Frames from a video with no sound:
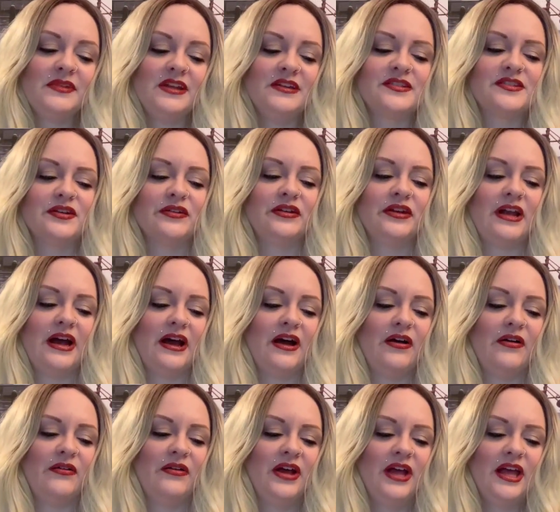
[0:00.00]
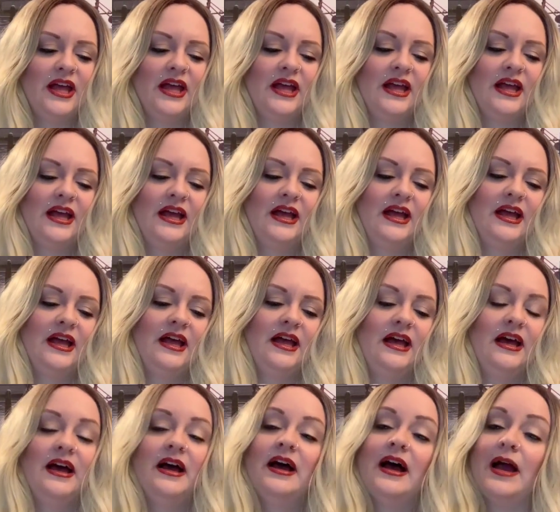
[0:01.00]
So now
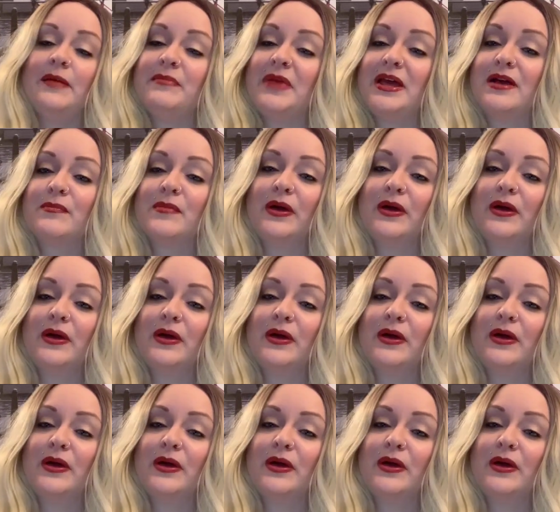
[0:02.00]
I make